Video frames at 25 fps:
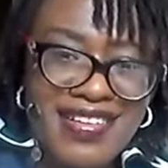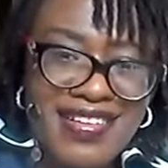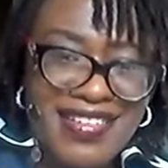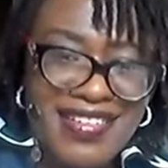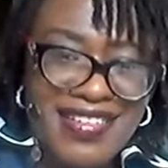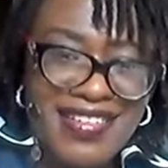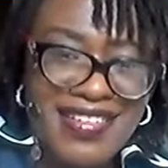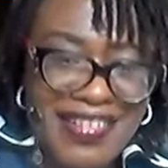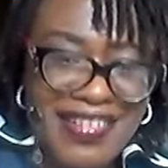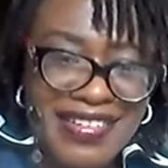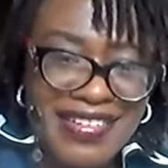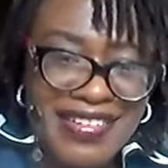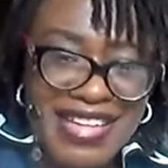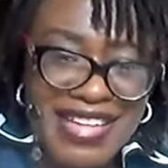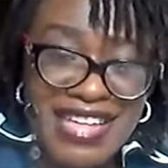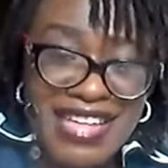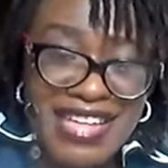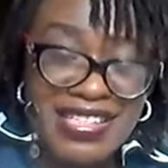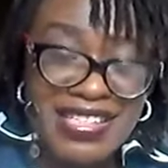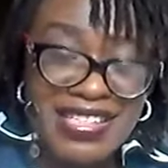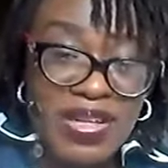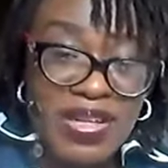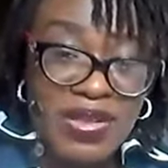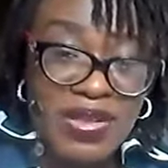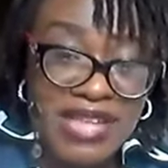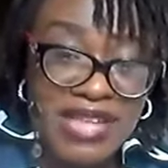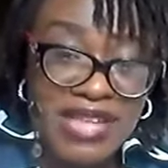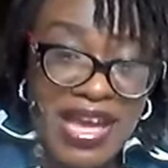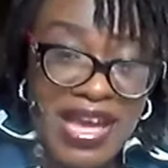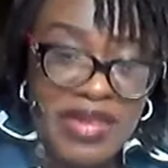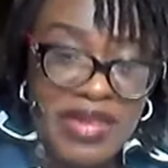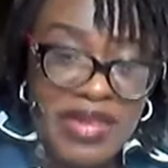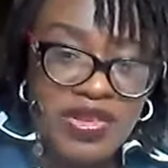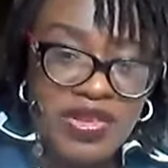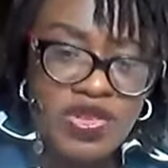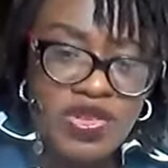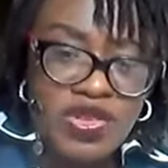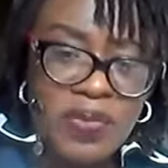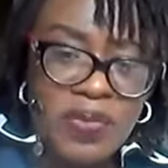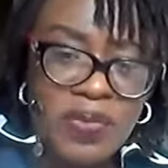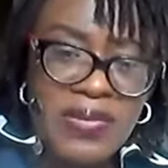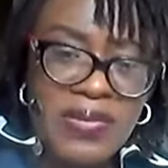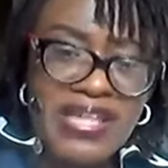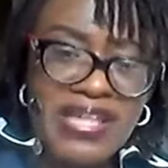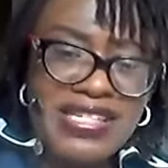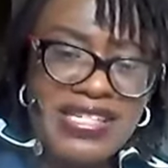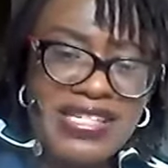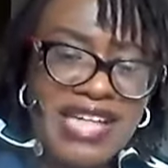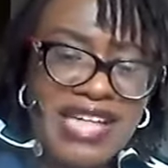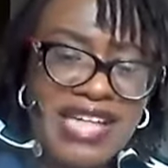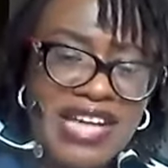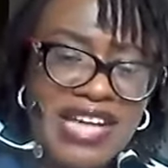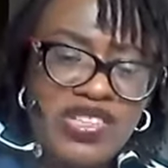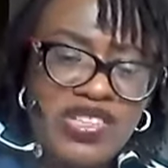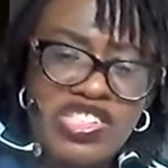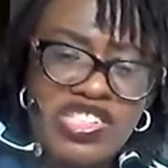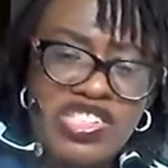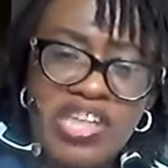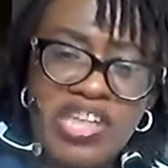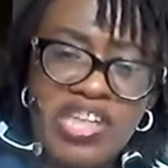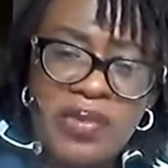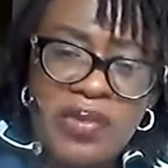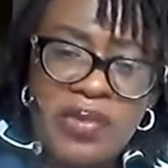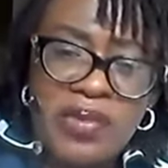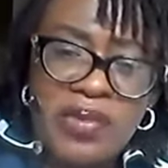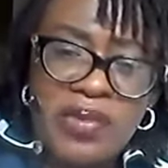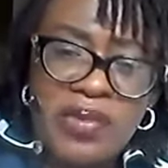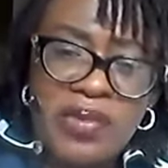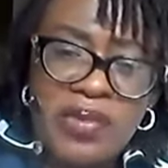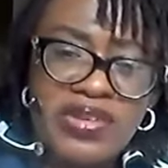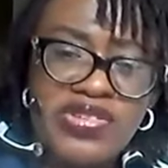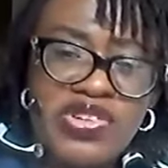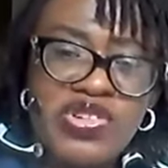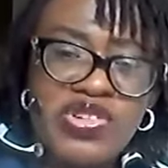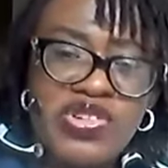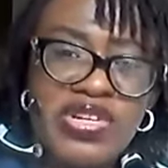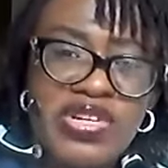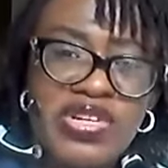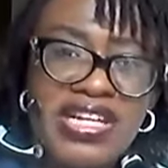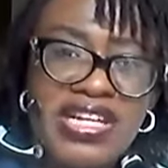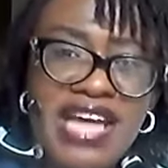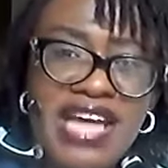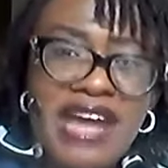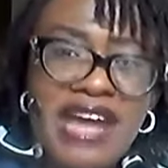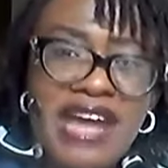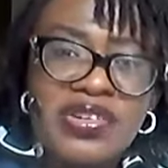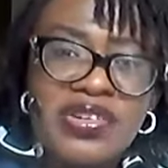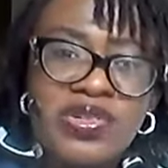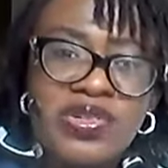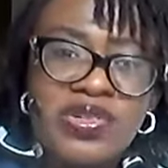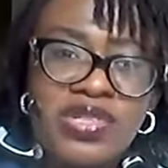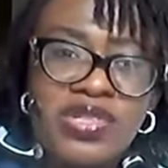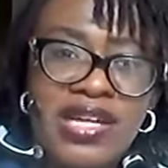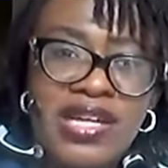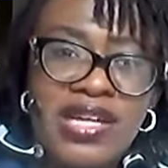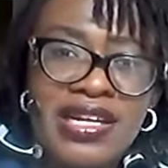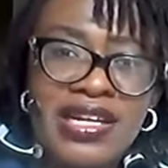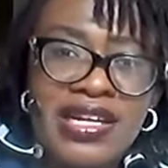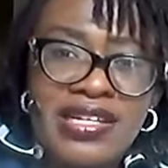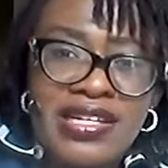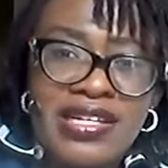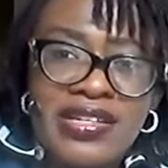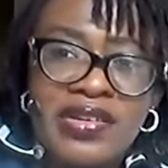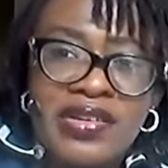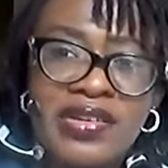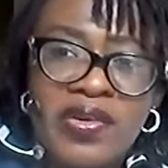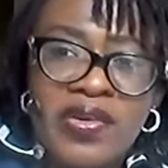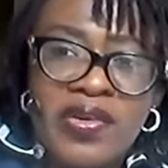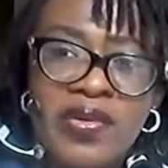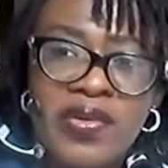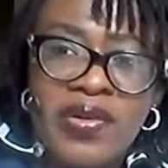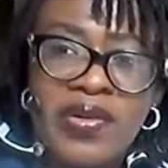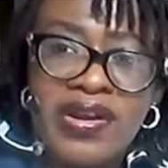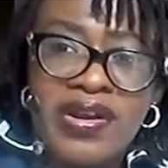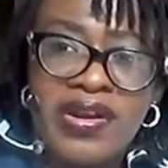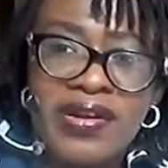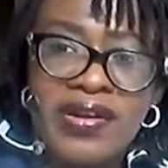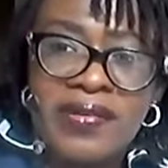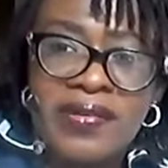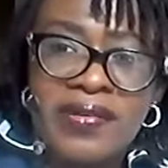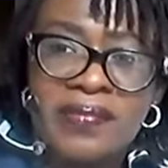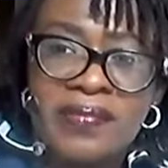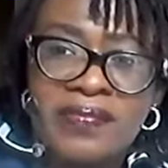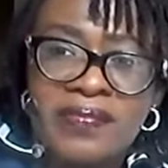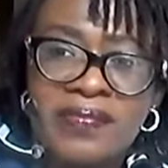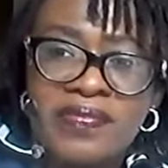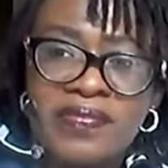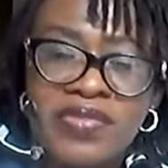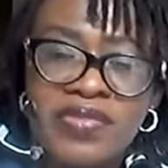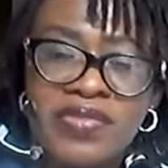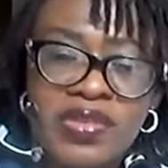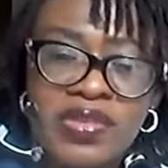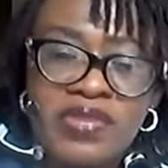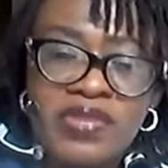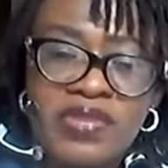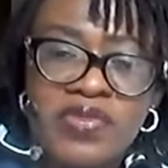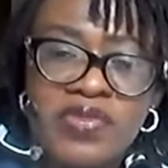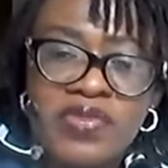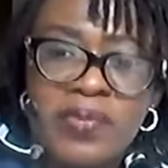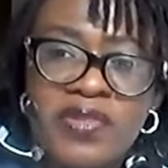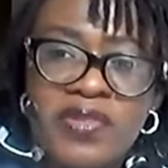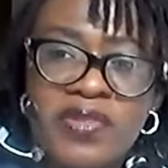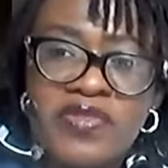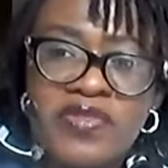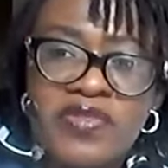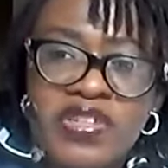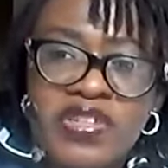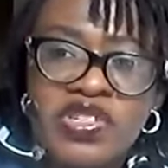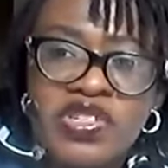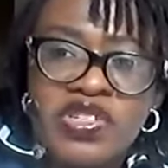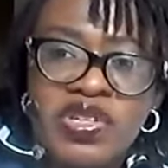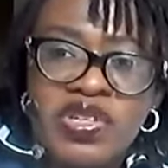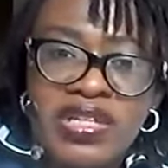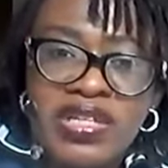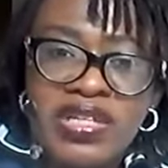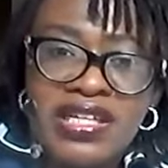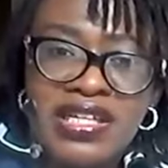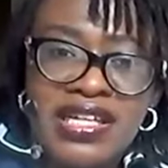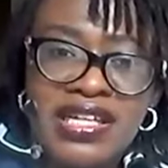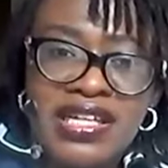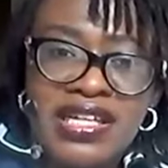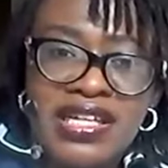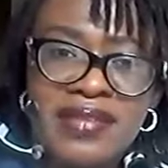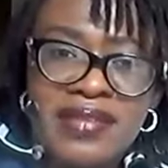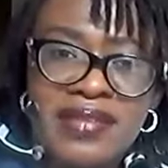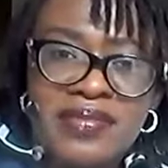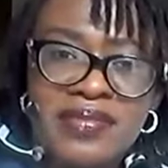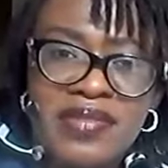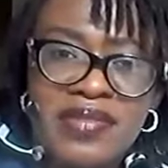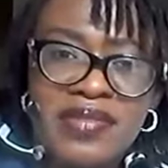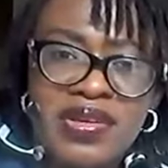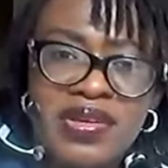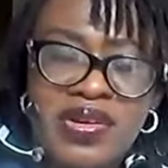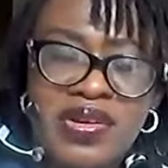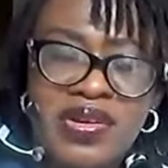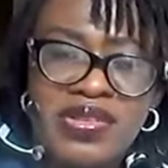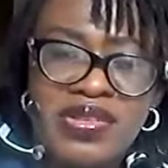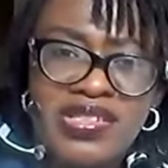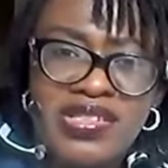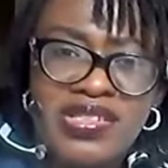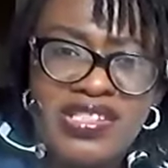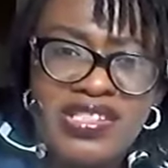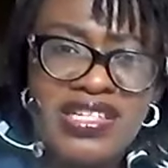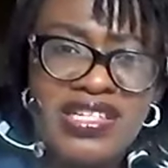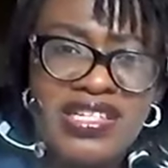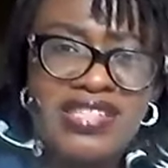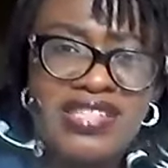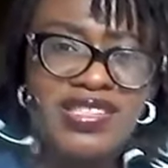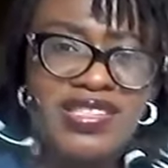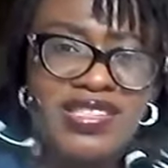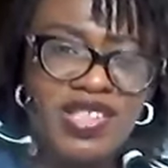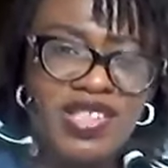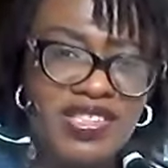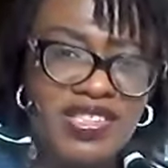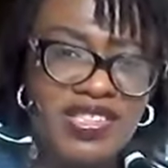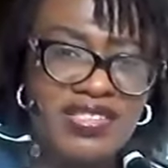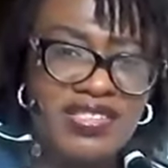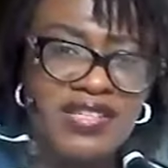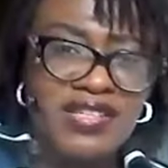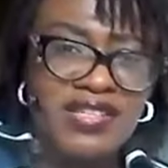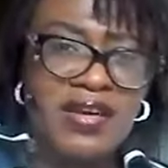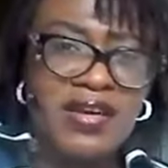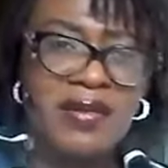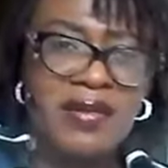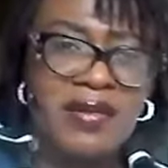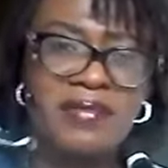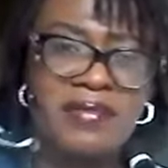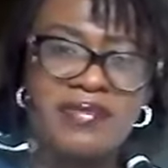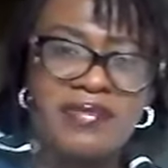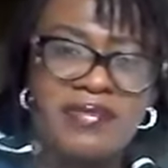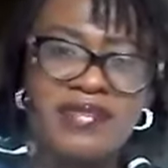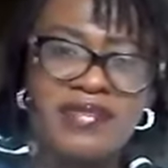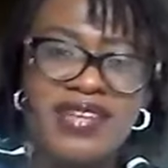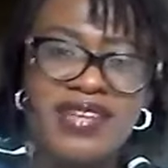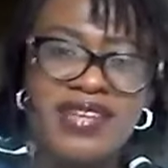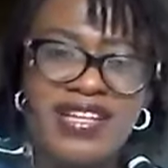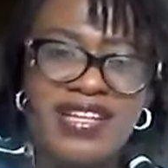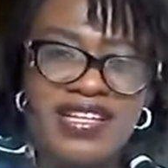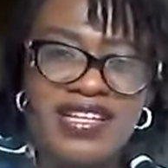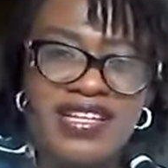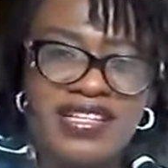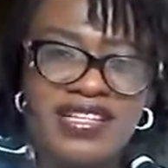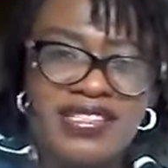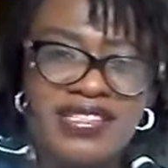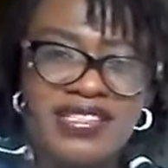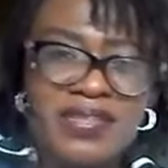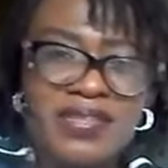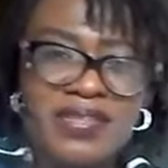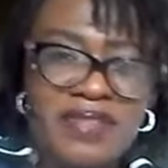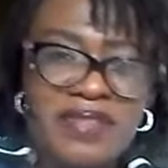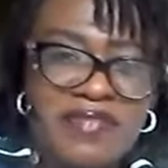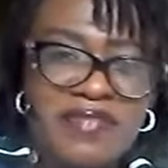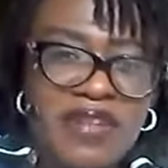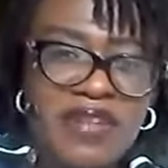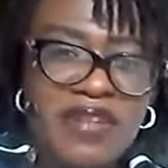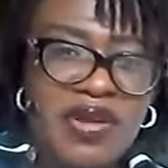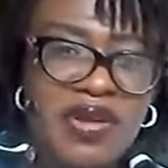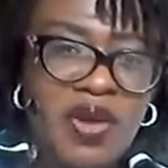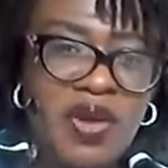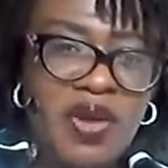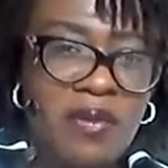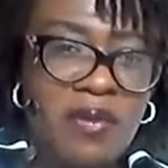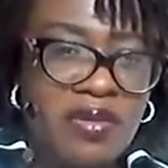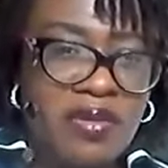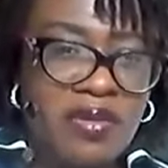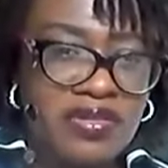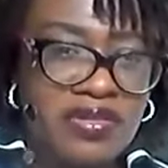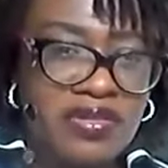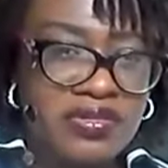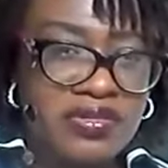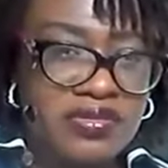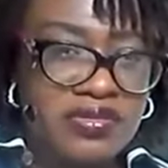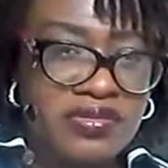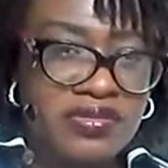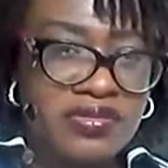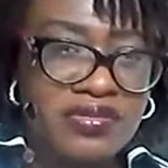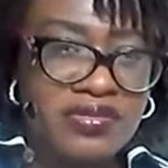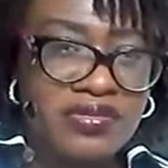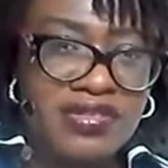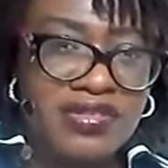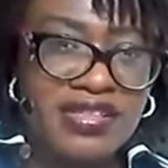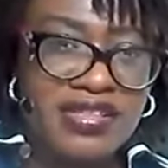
All right, that's a lot, Ayo. So please, can you share with us your journey, how you started your non-for-profit journey? Because it's not something very common. Okay.